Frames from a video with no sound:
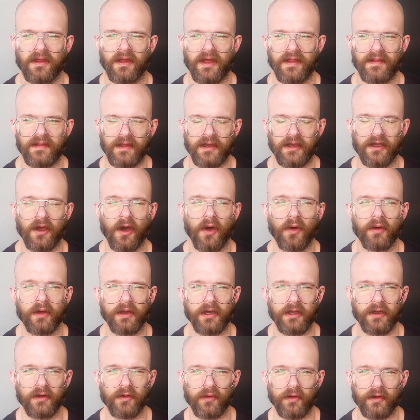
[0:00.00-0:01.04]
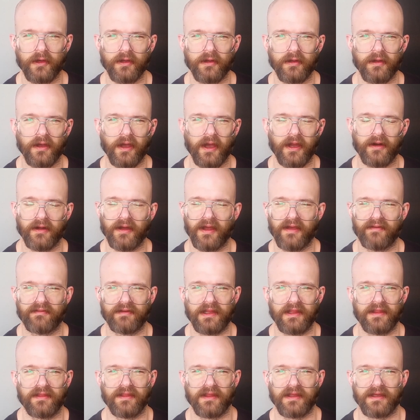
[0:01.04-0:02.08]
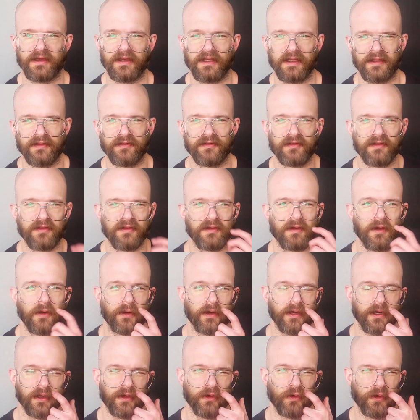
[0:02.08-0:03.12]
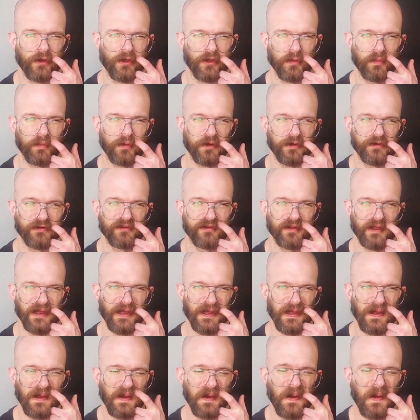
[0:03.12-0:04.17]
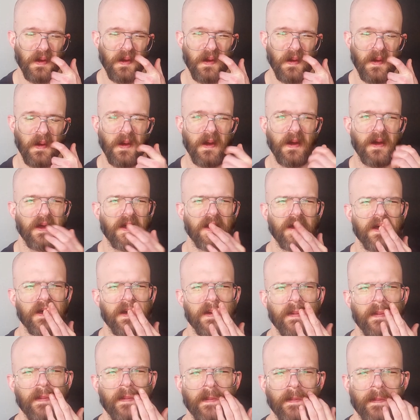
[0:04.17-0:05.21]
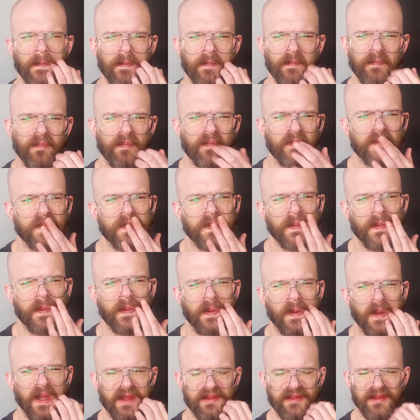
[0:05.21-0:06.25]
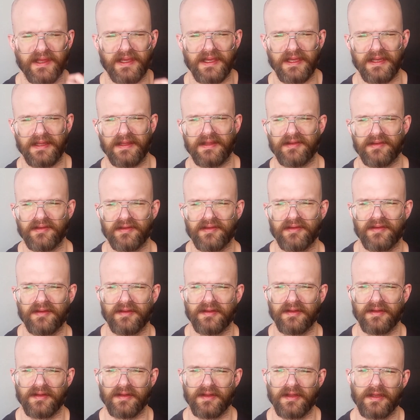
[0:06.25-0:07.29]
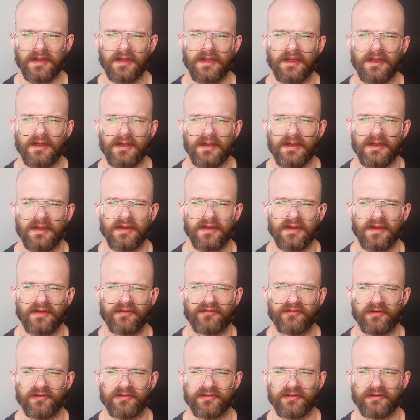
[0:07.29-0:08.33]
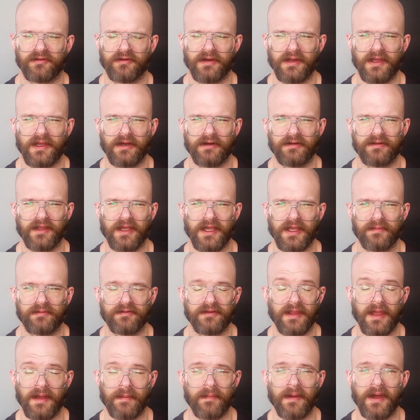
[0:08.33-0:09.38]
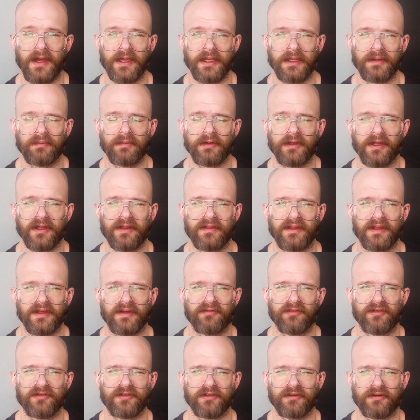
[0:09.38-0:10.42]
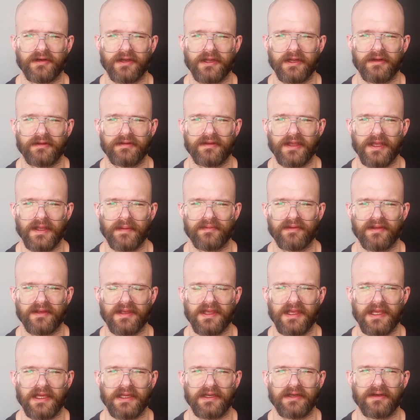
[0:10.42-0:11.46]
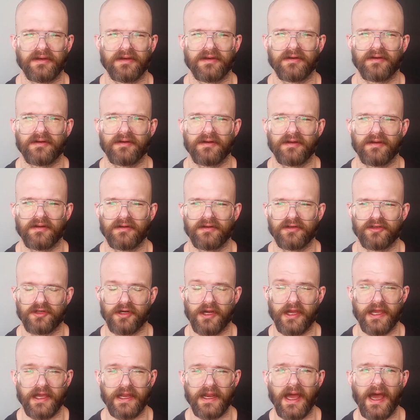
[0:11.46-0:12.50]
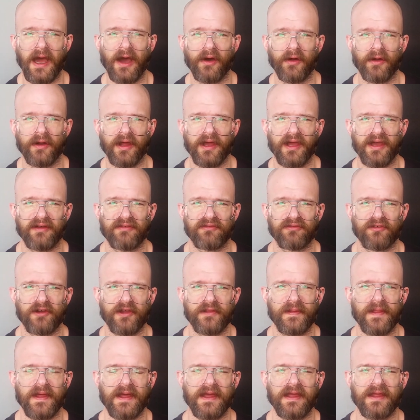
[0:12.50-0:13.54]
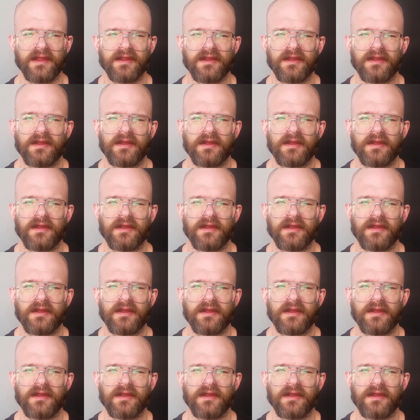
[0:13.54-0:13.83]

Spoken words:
And then coconut oil, I don't have anything against coconut oil per se. I think it is for certain hair types, not mine, but I think for certain hair types it can dry it out. I have read that.